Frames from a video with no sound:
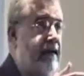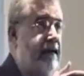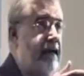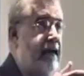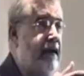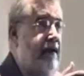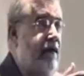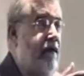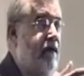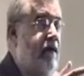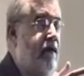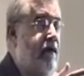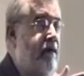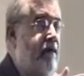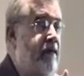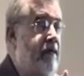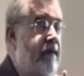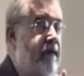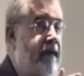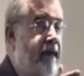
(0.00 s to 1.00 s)
they go
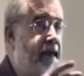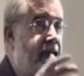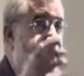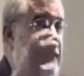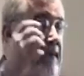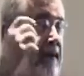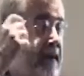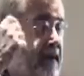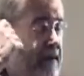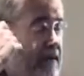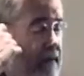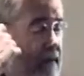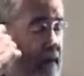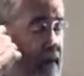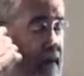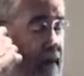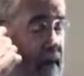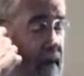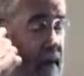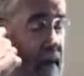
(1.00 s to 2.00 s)
home and they make a
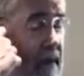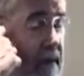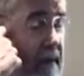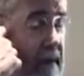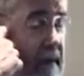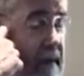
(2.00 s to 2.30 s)
phone call.